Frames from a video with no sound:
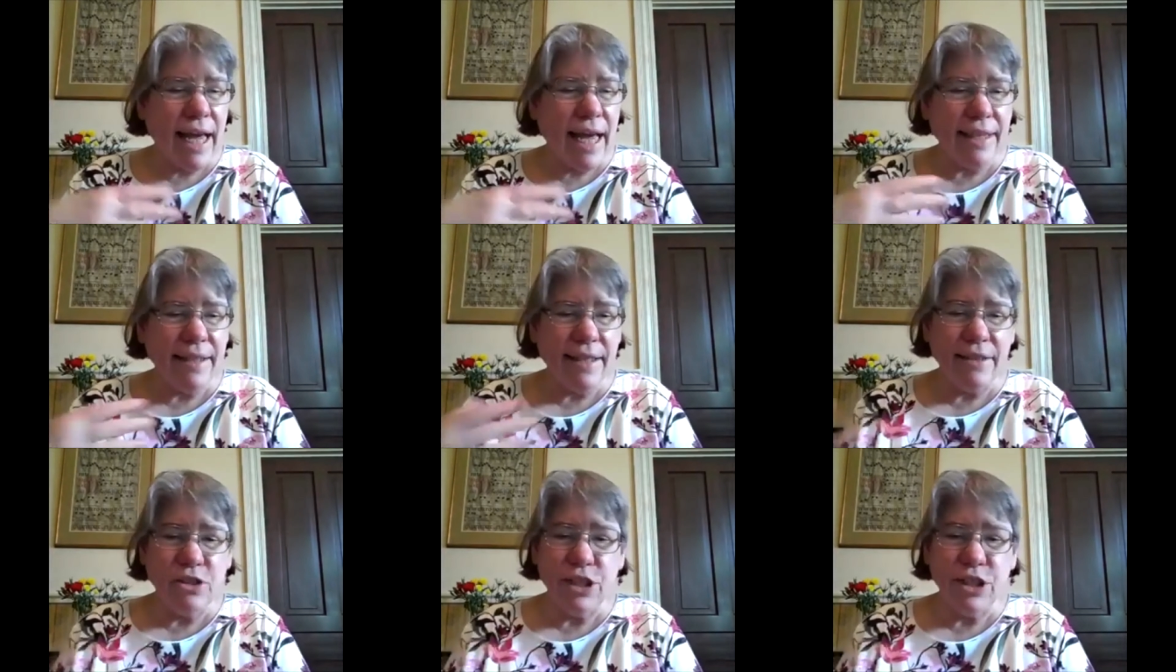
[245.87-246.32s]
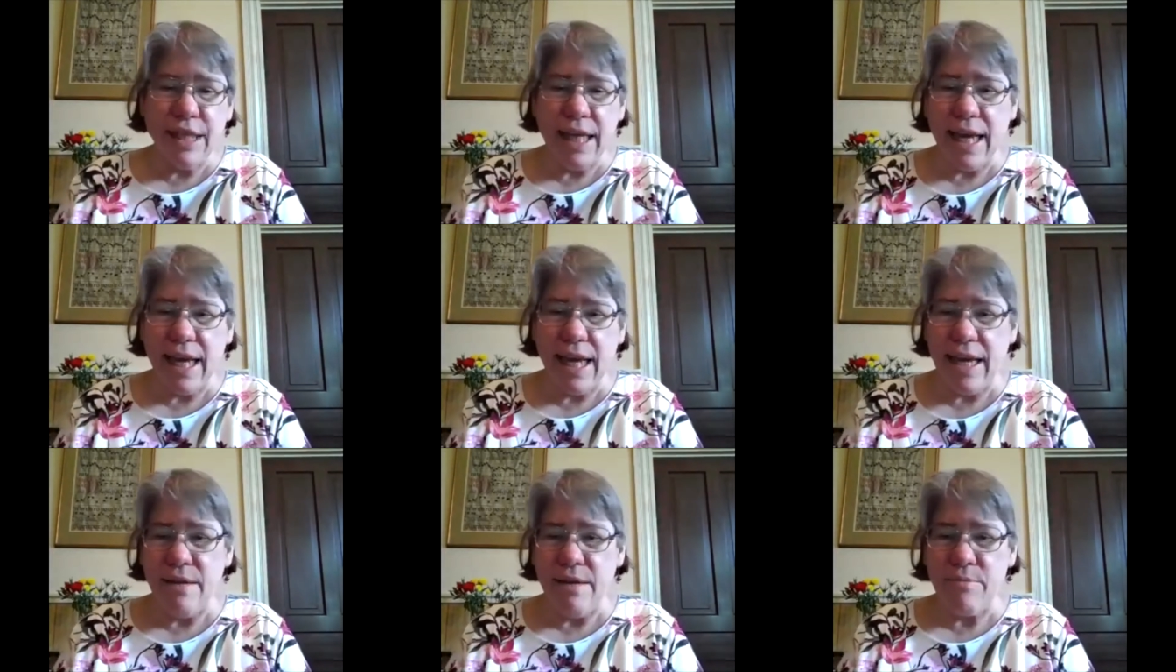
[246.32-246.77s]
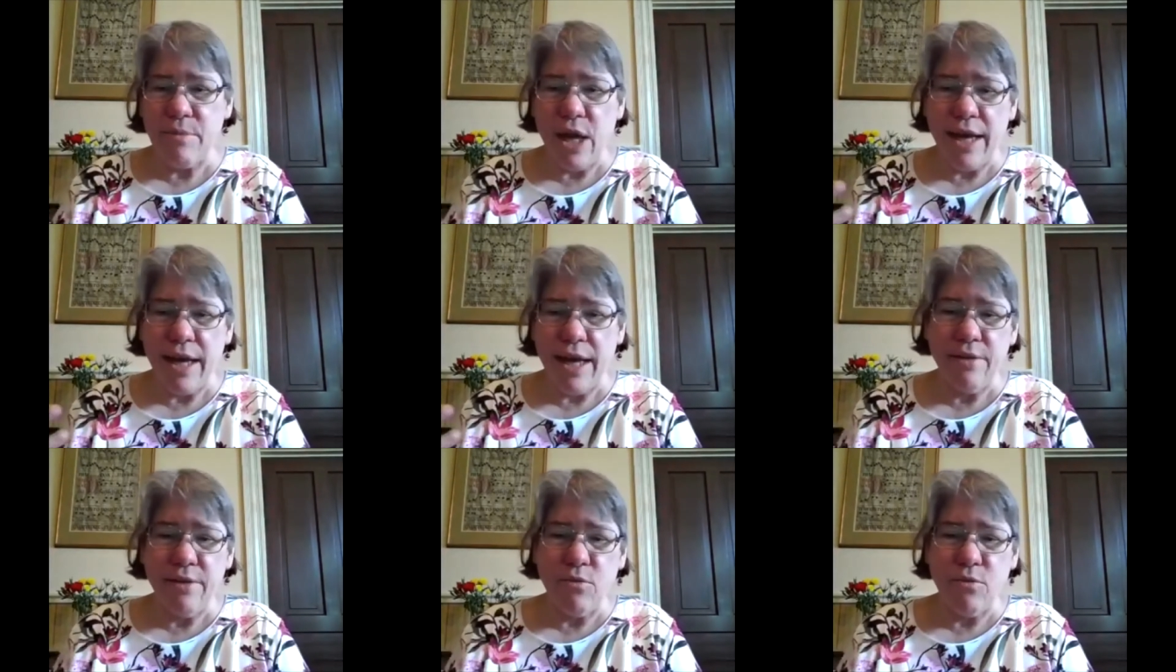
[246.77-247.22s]
And then she
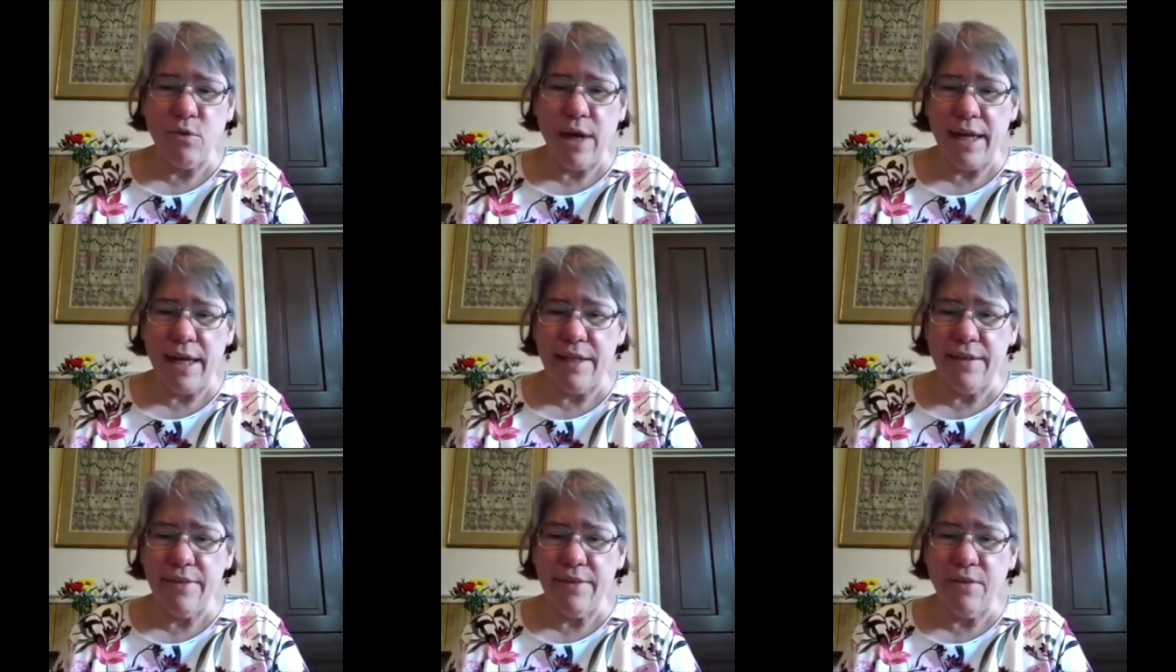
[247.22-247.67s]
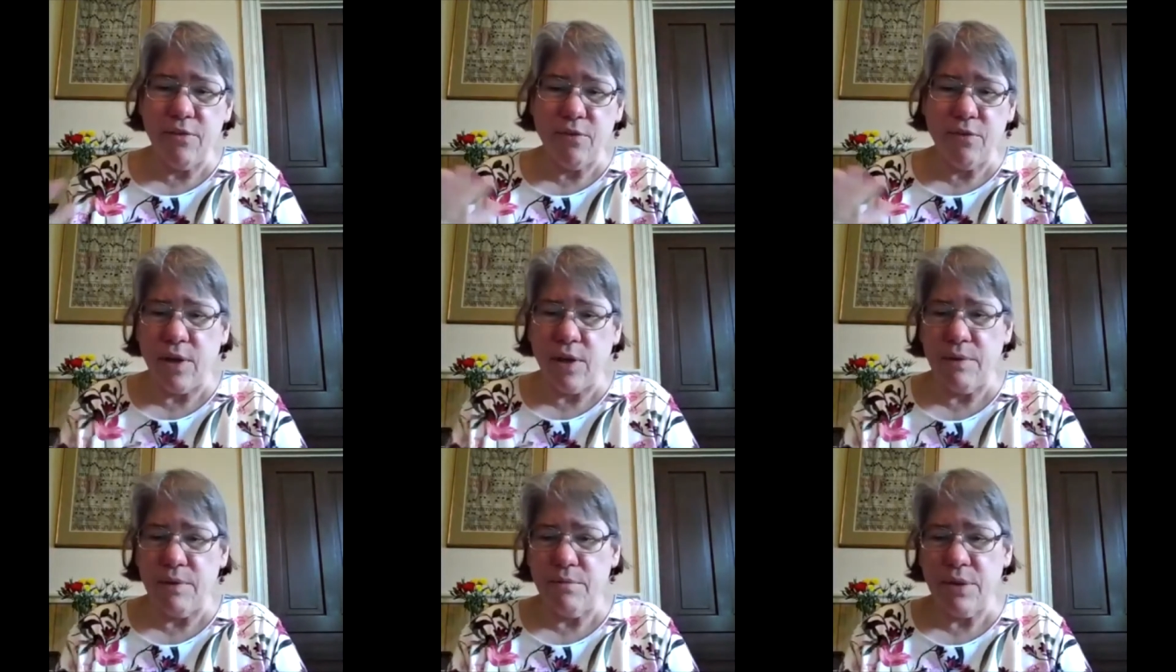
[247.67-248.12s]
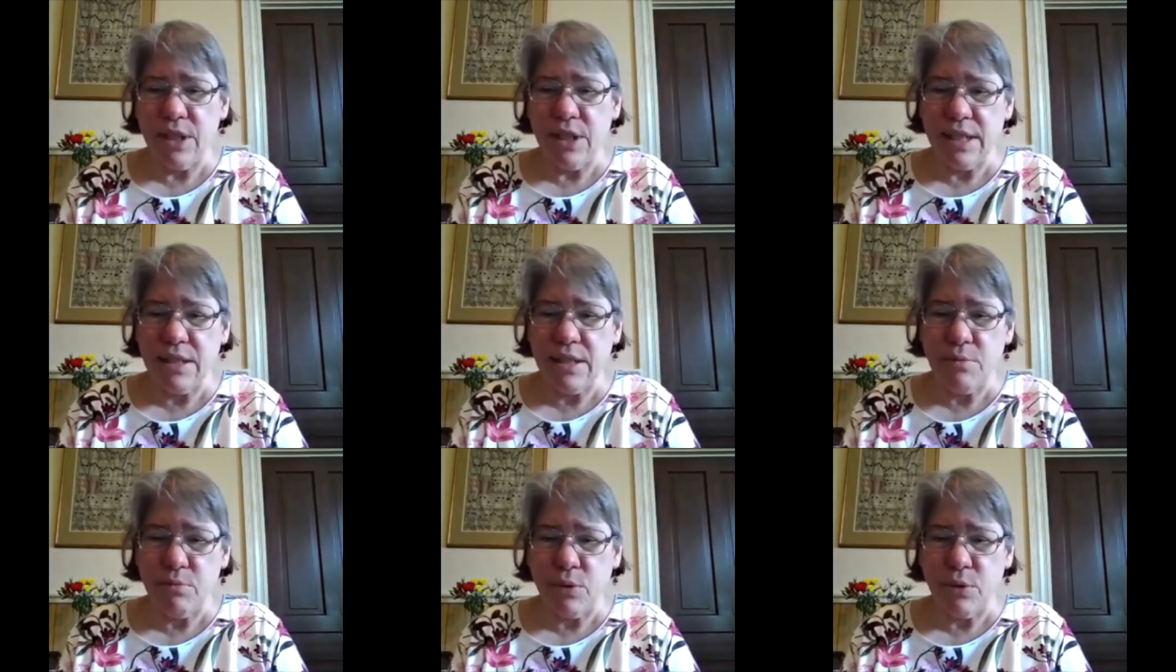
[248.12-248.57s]
came and read from
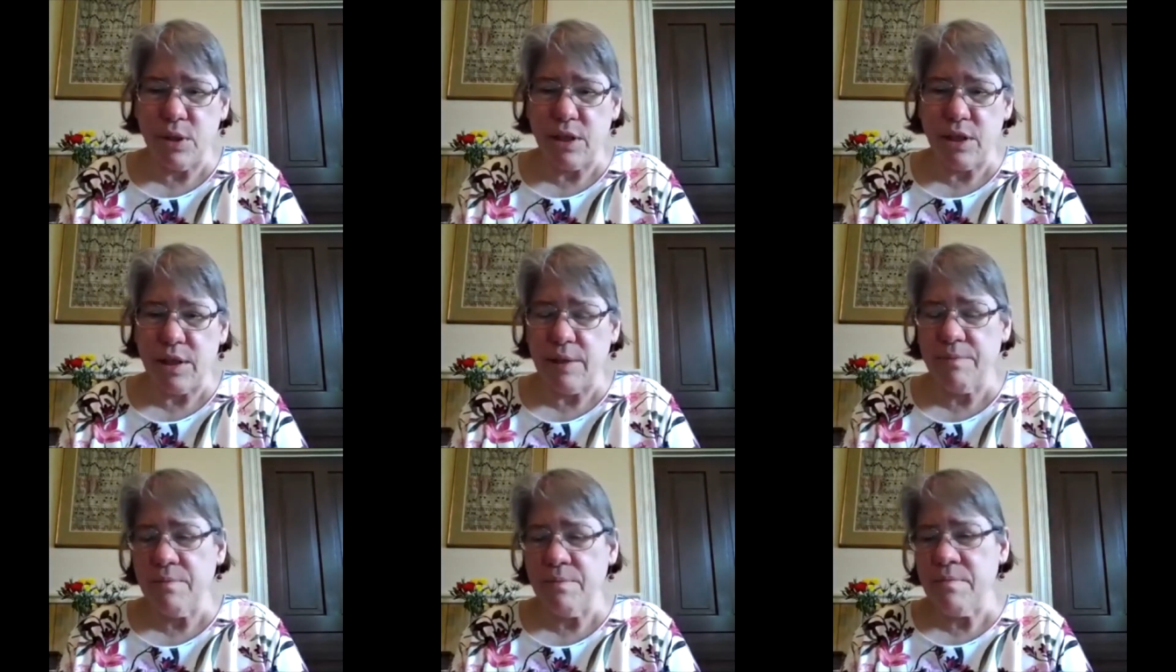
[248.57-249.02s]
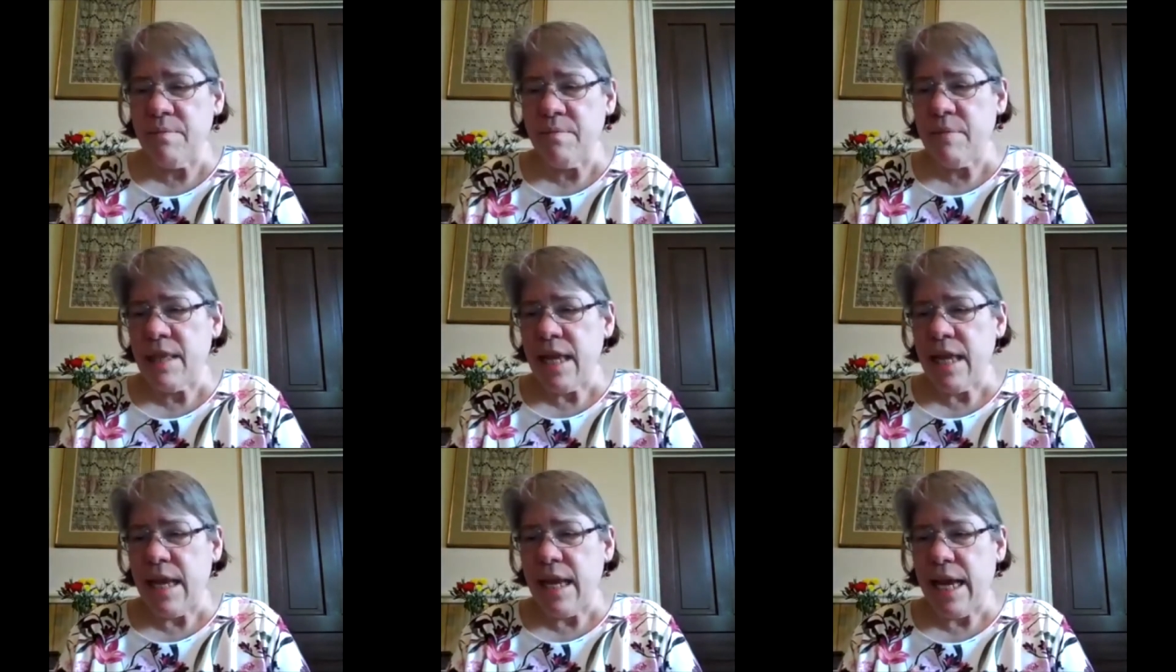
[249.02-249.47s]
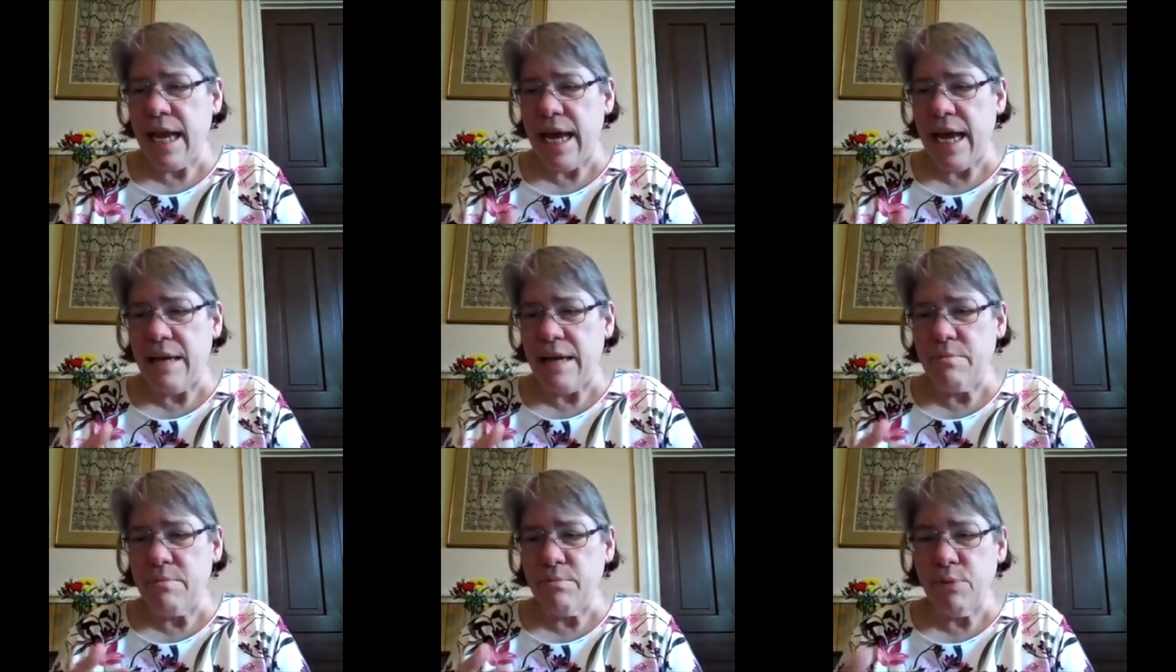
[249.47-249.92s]
this book
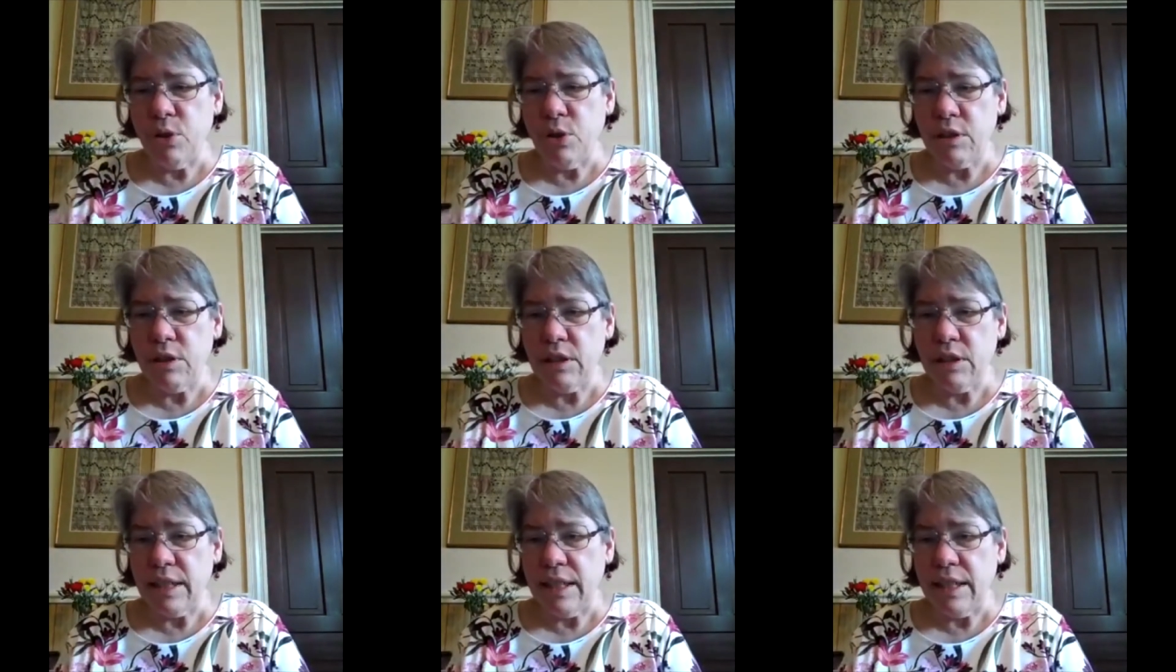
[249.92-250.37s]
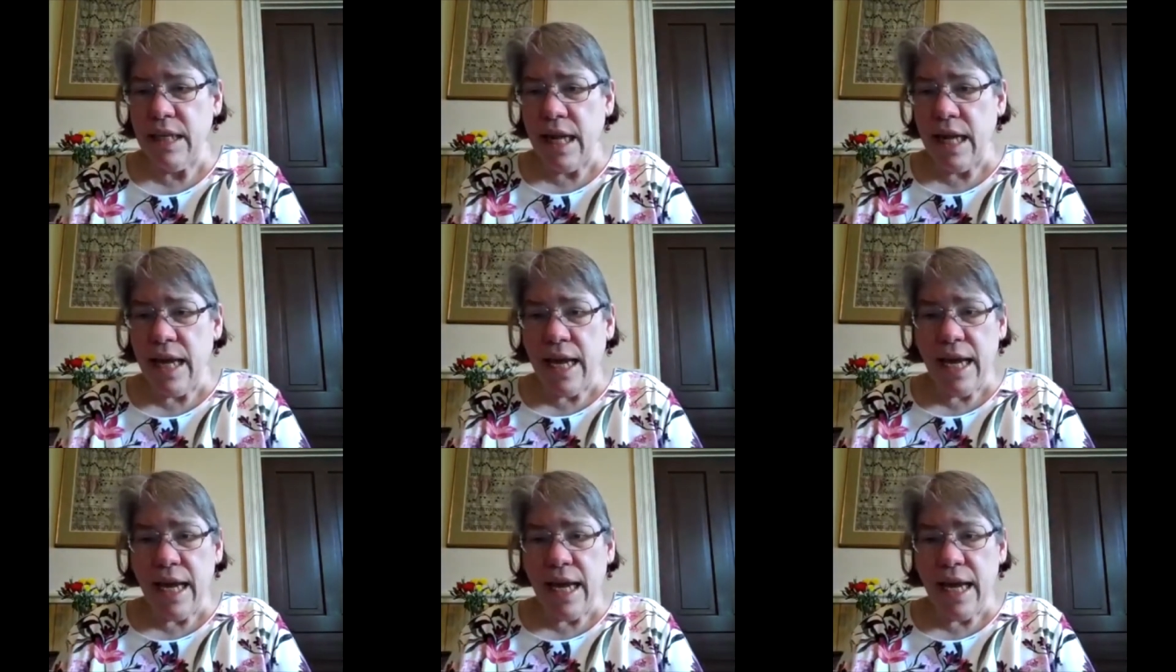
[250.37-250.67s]
at Berkeley.